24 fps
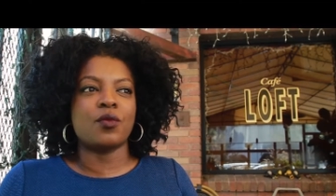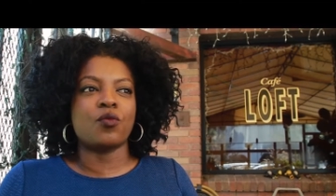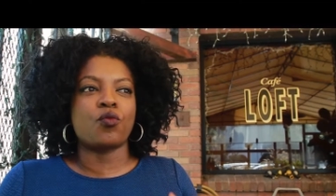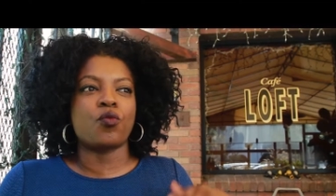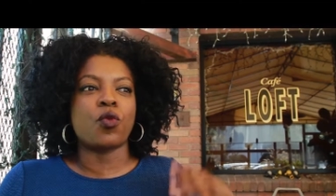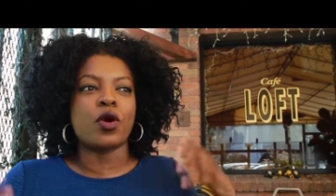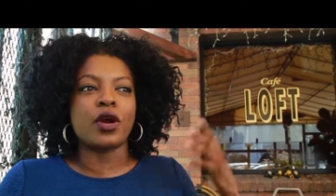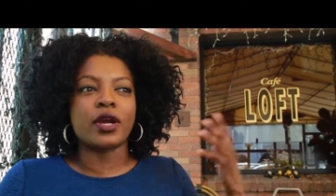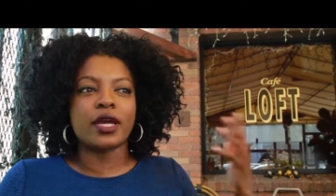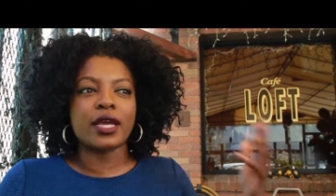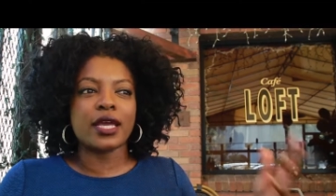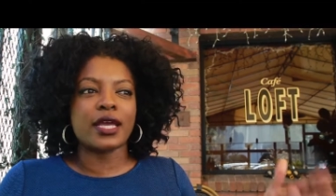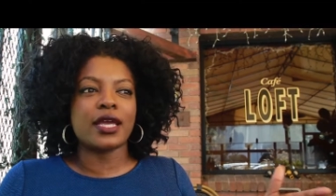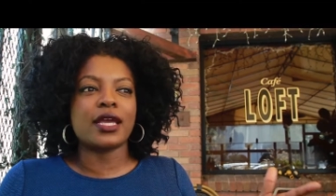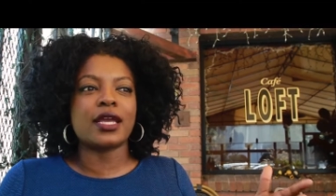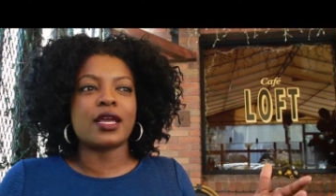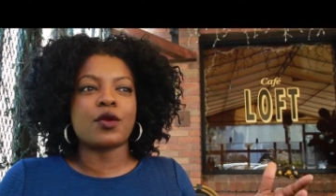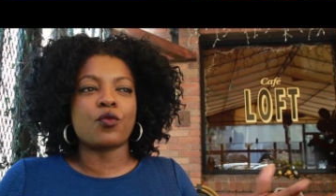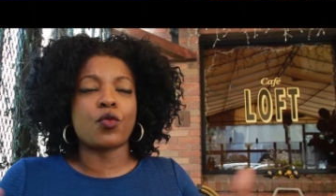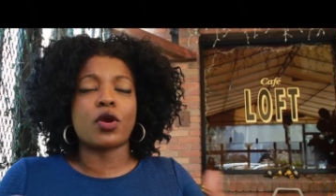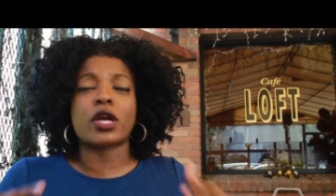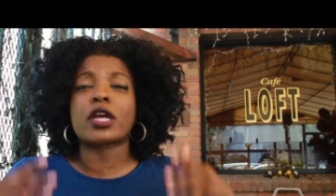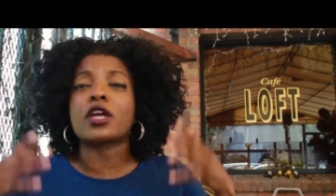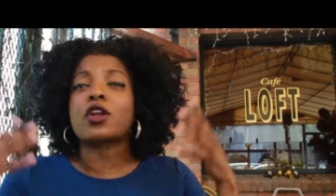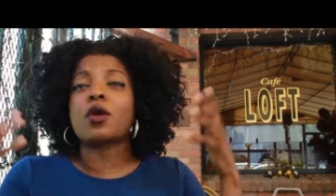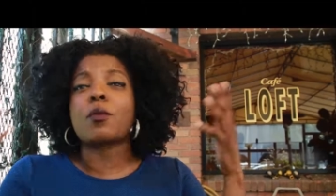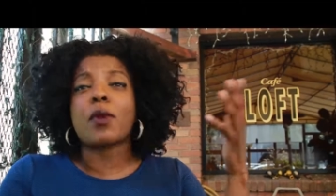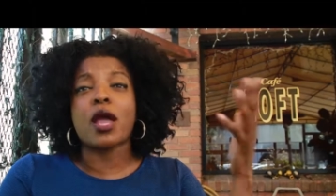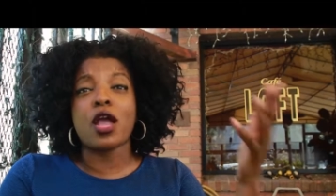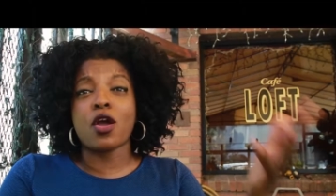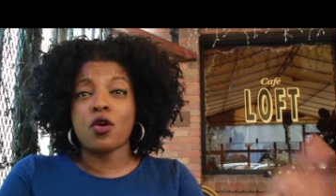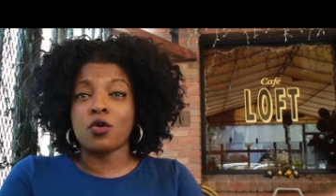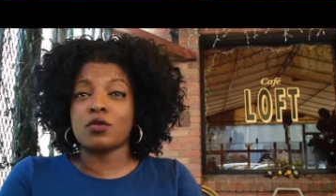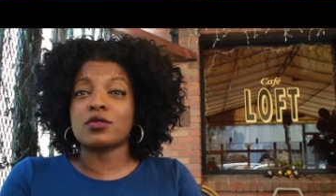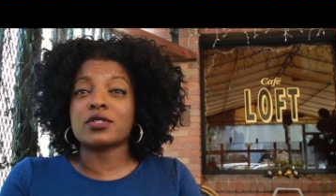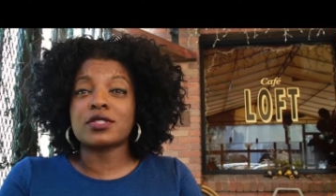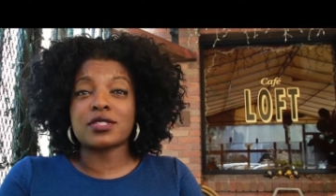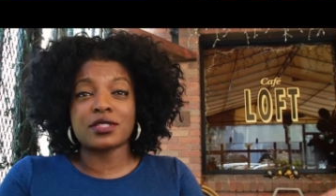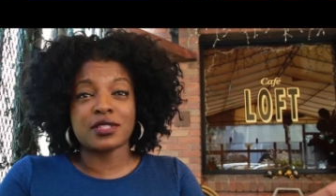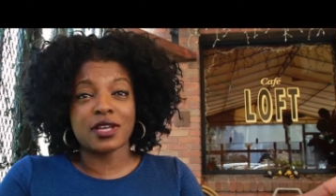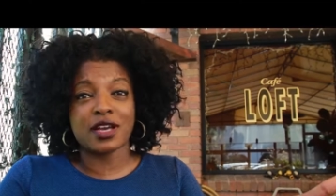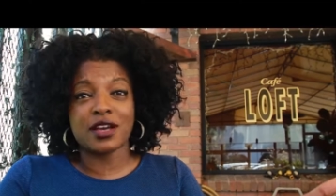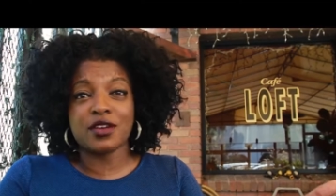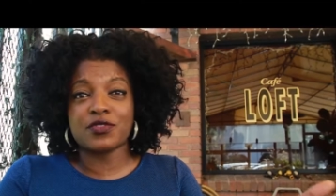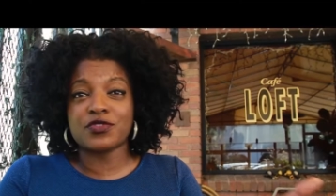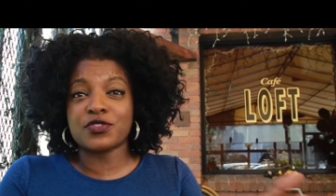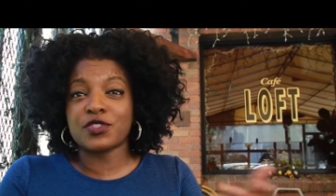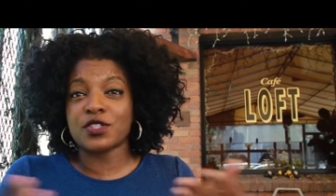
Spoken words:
working on my own stuff.